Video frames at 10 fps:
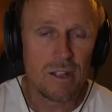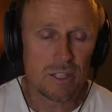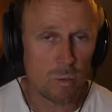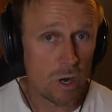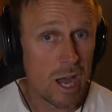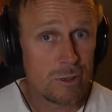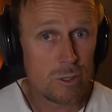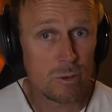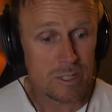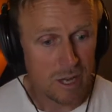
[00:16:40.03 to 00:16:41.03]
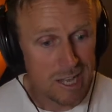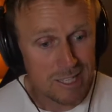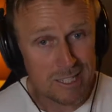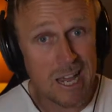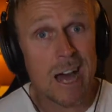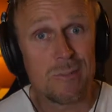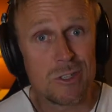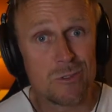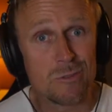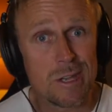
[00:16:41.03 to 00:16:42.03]
So what I do is I start the
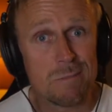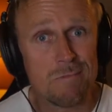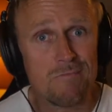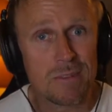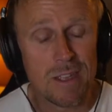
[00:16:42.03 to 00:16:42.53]
stream.